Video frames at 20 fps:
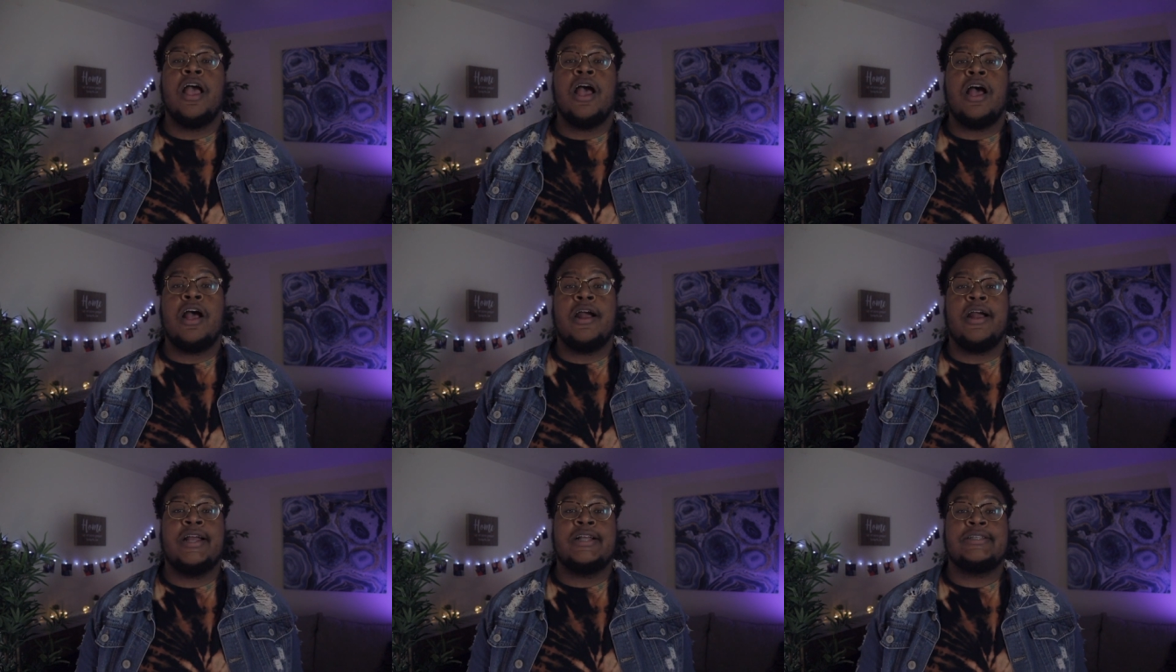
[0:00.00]

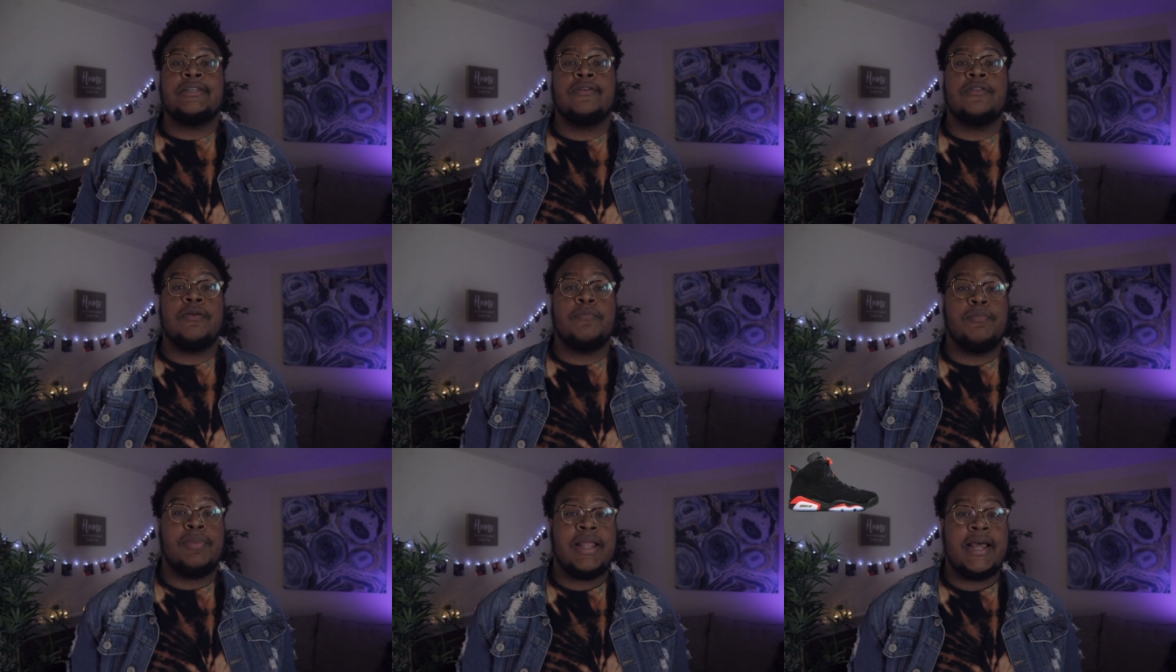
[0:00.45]
All right, so
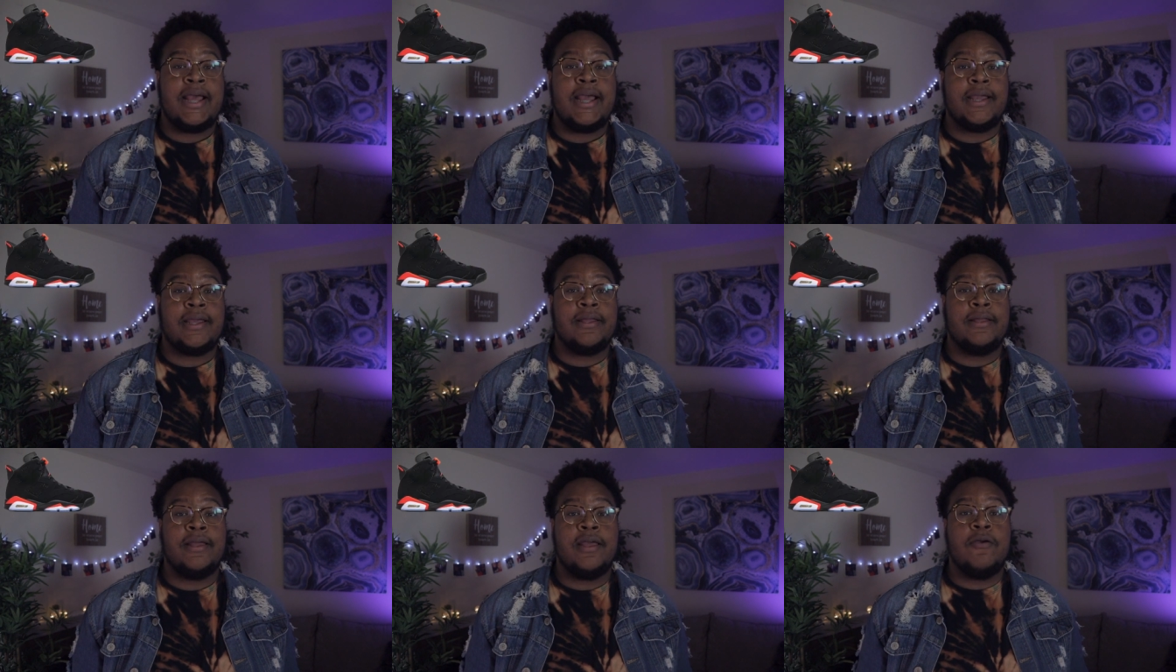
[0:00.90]
the
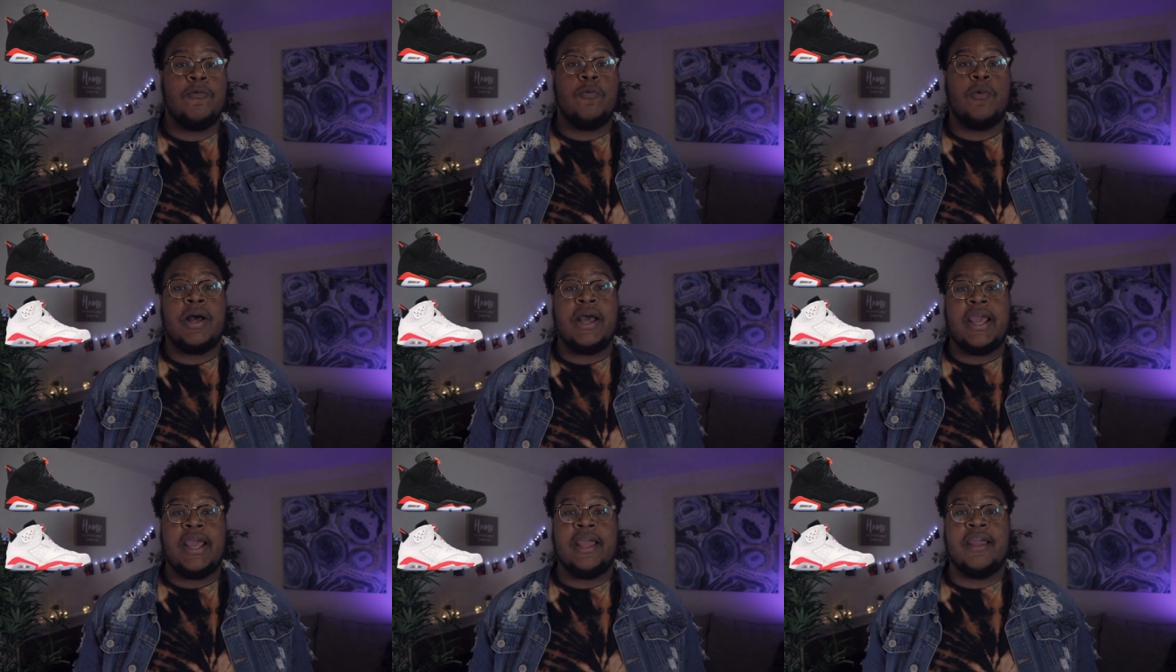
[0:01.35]
black and
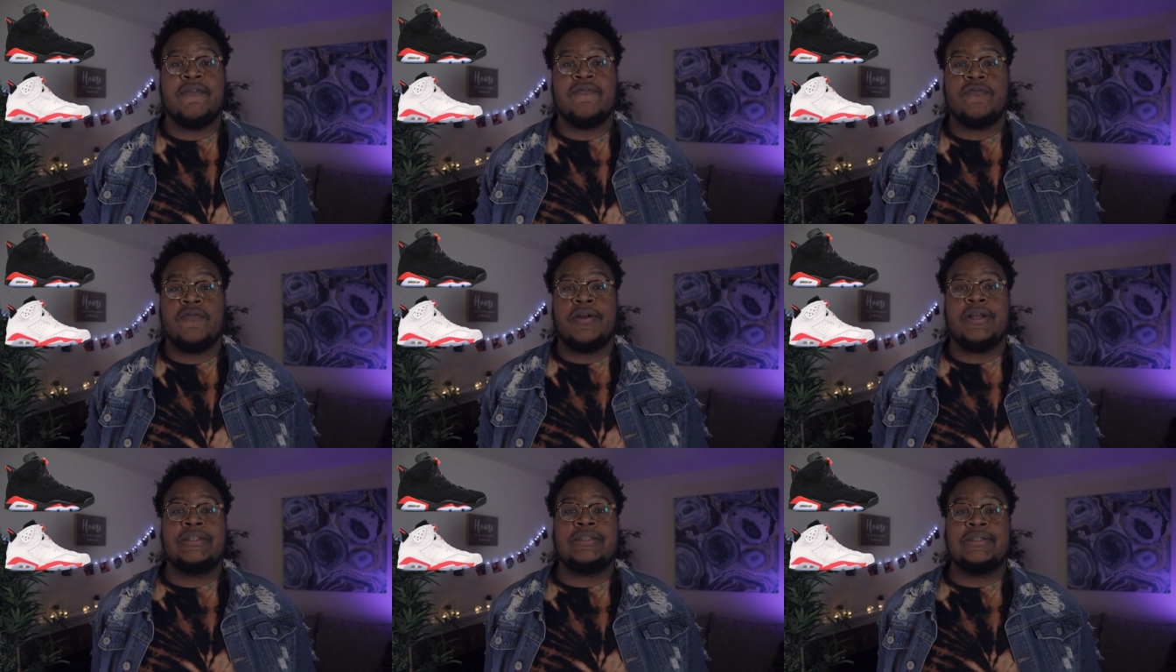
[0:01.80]
white
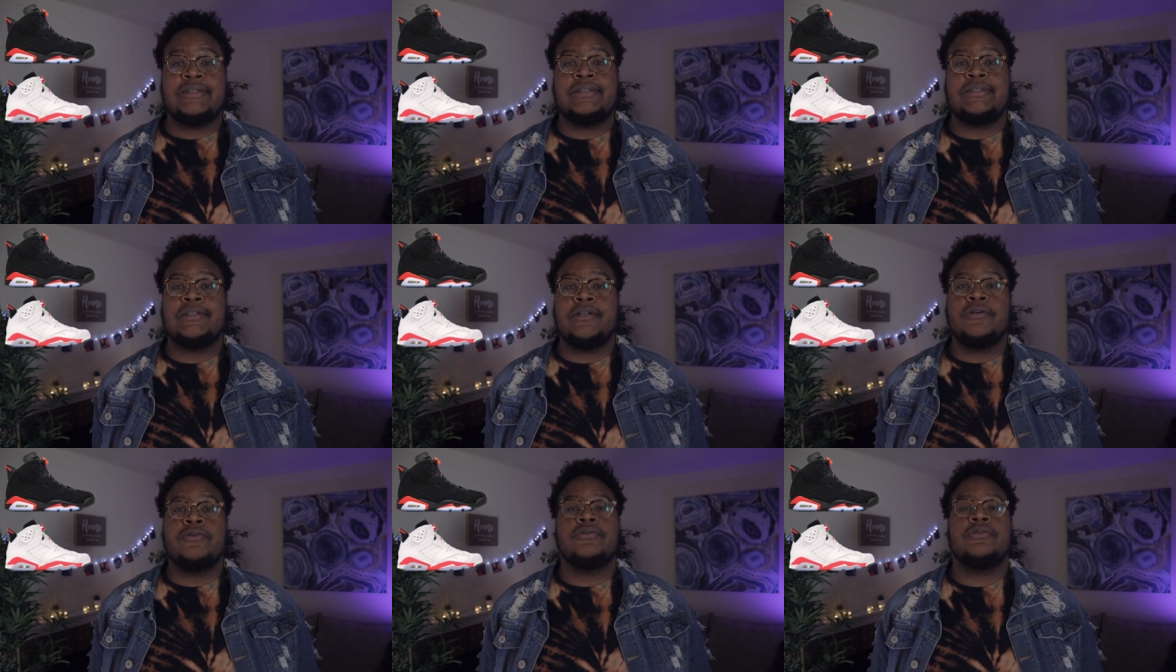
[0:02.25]
infrared
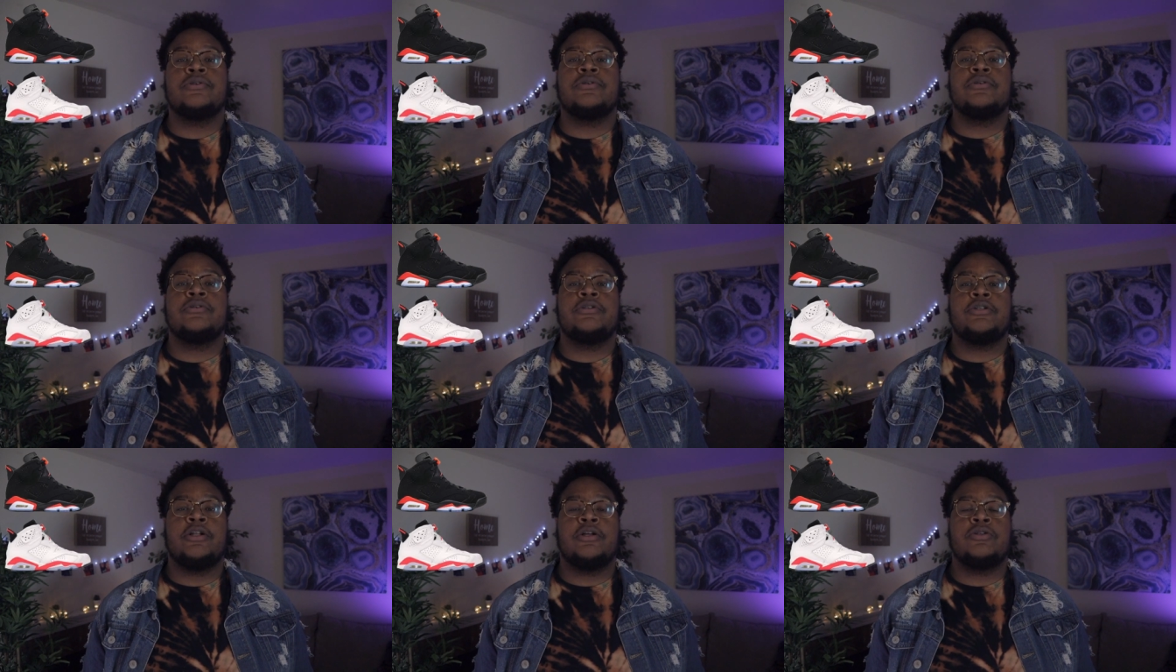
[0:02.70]
sixes, those
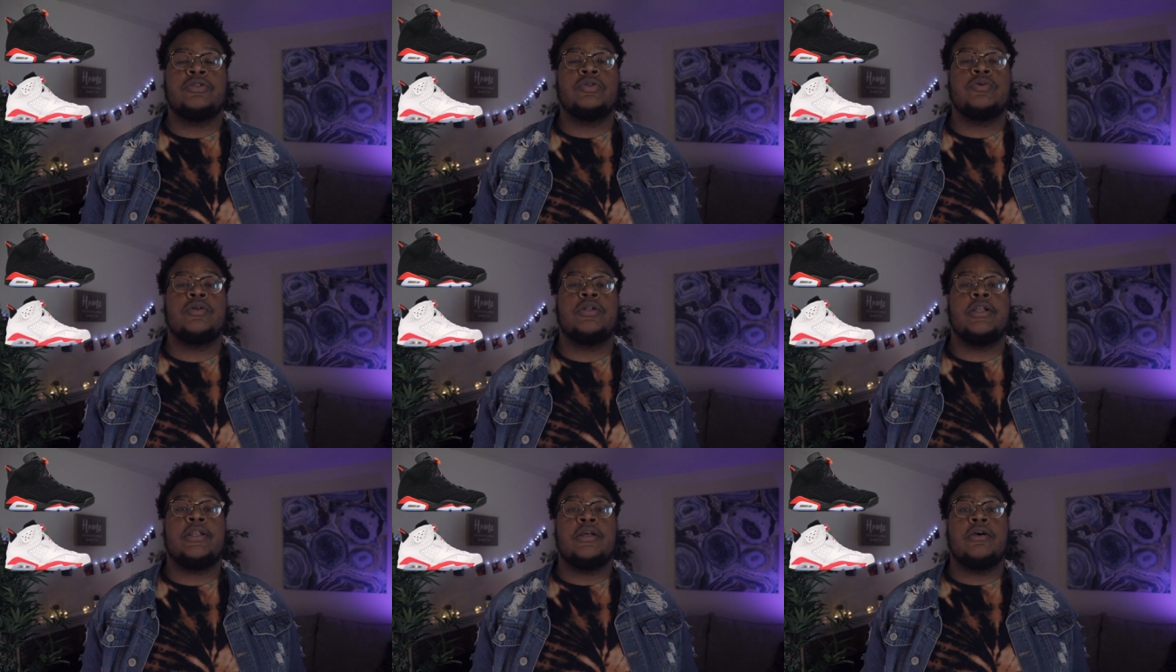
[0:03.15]
are,
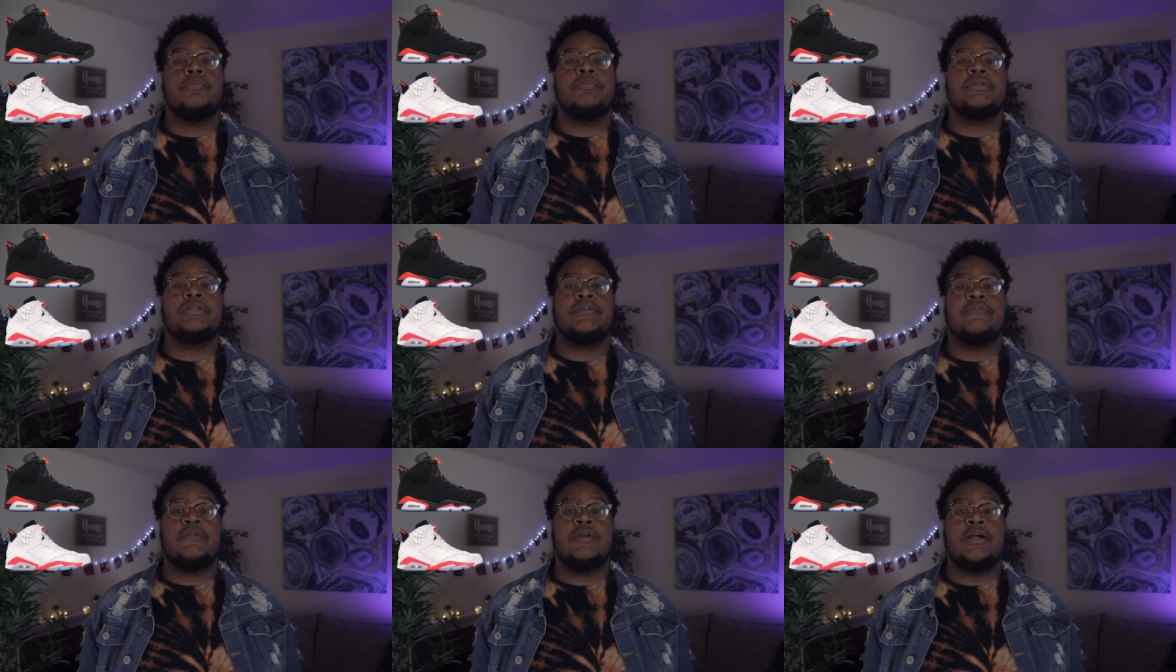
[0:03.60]
two of the
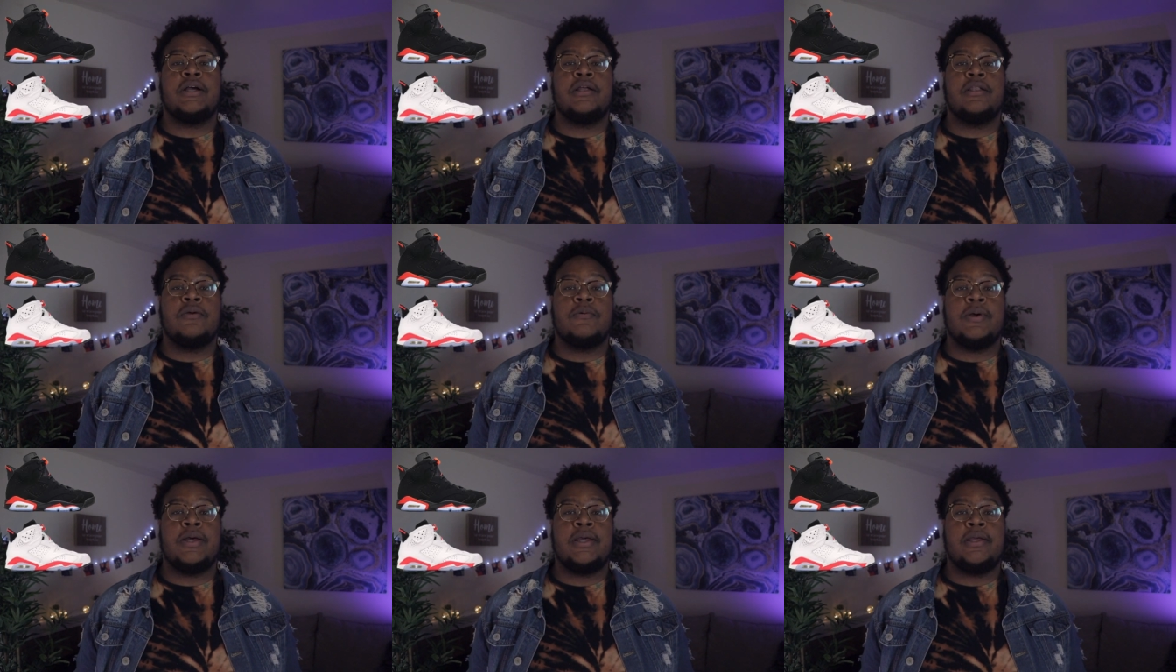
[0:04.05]
dopest of the
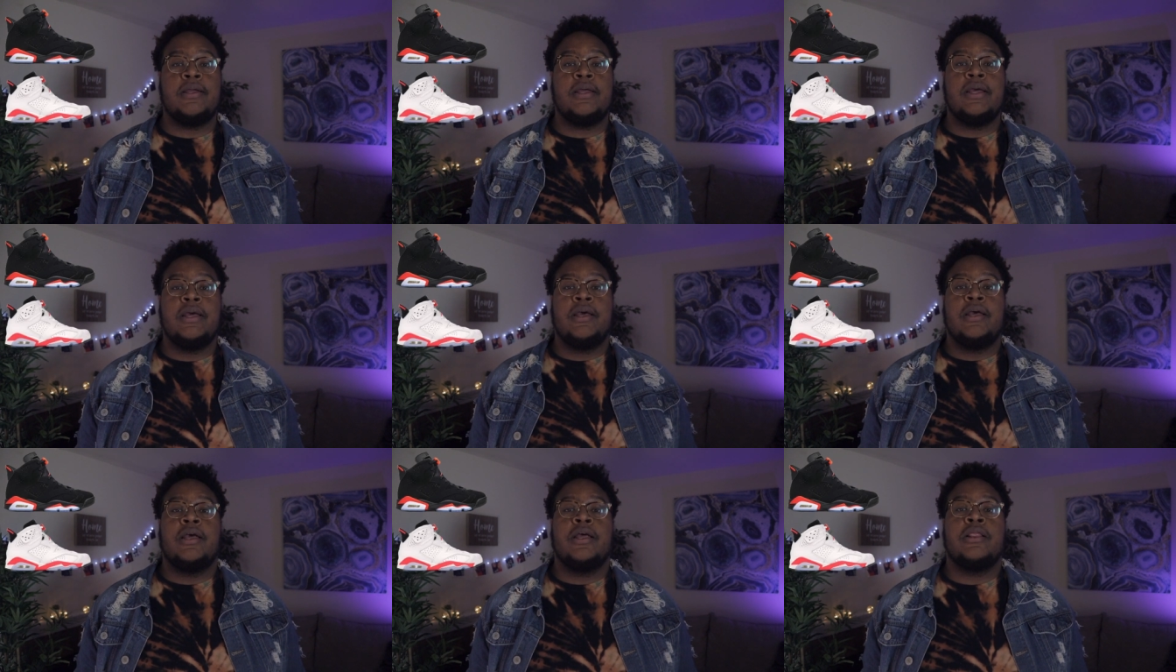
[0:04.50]

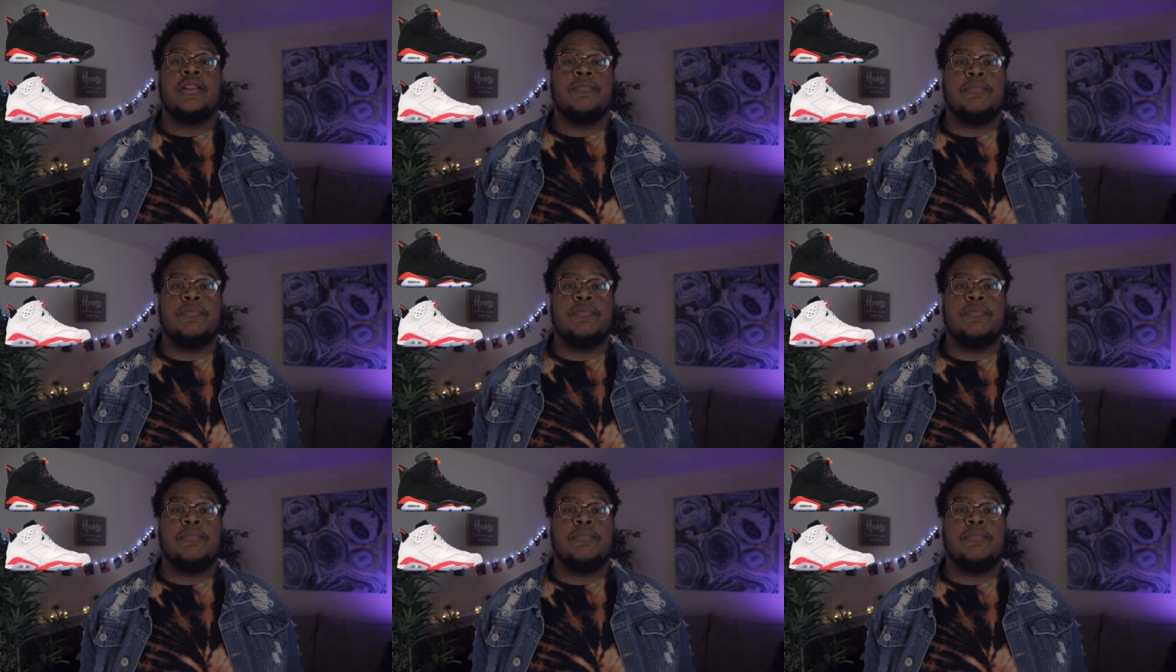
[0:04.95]
colorway.